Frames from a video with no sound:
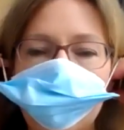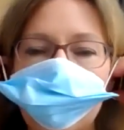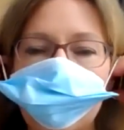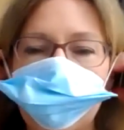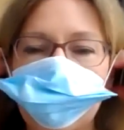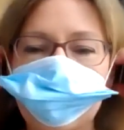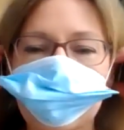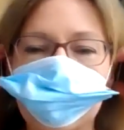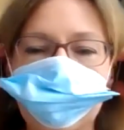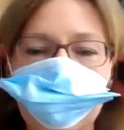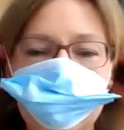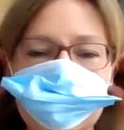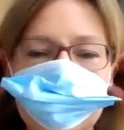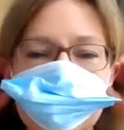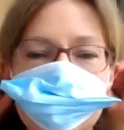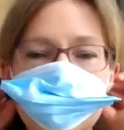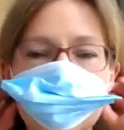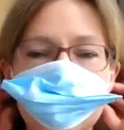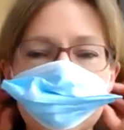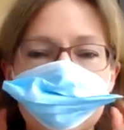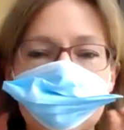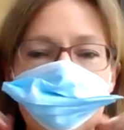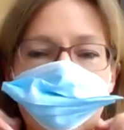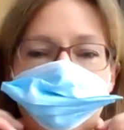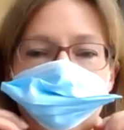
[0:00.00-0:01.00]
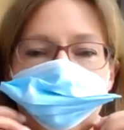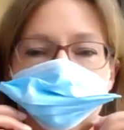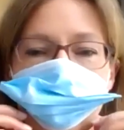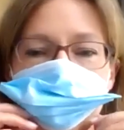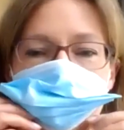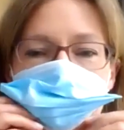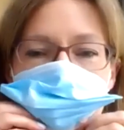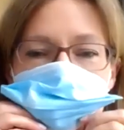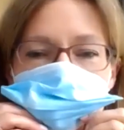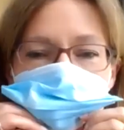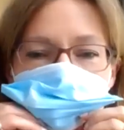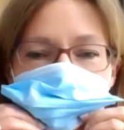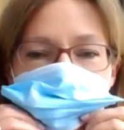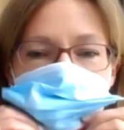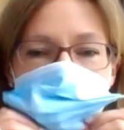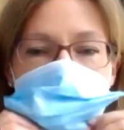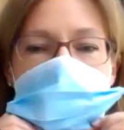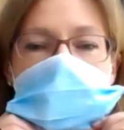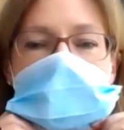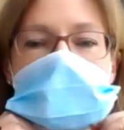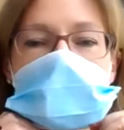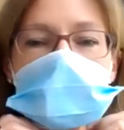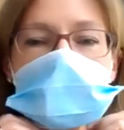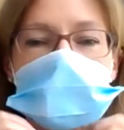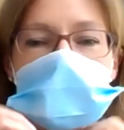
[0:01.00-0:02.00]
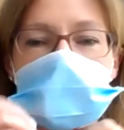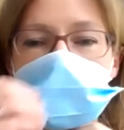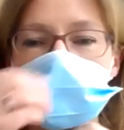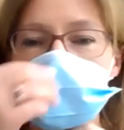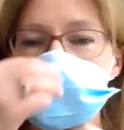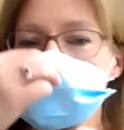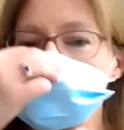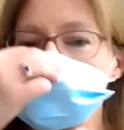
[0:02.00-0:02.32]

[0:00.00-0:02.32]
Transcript: like this. It gives you a little bit